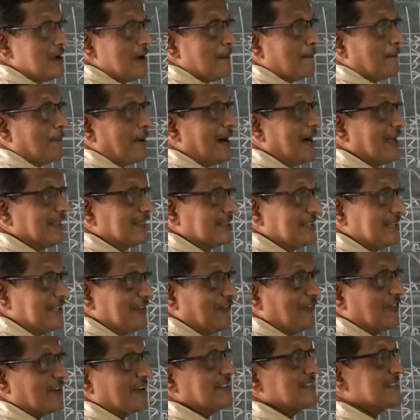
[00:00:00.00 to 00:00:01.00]
path
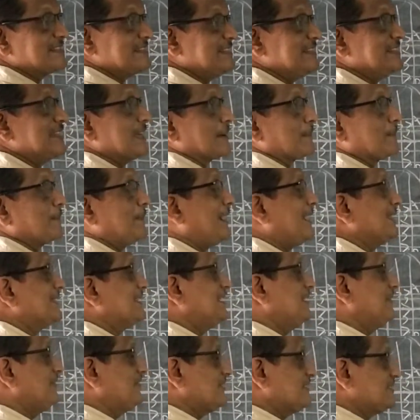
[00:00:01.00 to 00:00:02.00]
difference here. Path
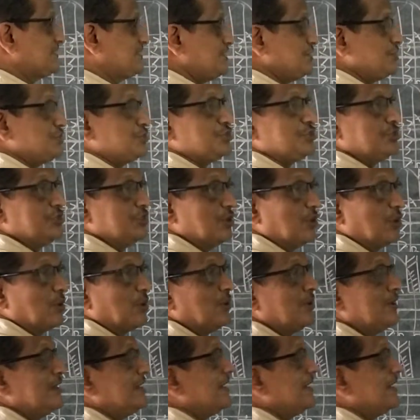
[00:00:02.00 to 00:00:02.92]
difference is 0.